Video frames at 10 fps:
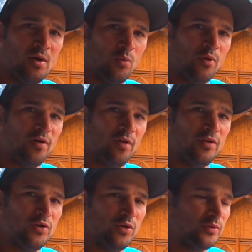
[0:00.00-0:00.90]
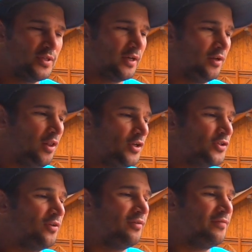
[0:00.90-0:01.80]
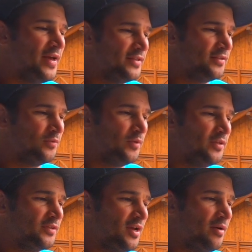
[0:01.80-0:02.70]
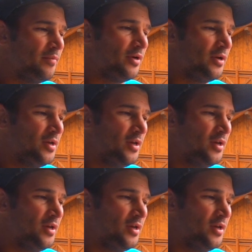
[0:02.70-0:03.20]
with all the new technological advances with this camera,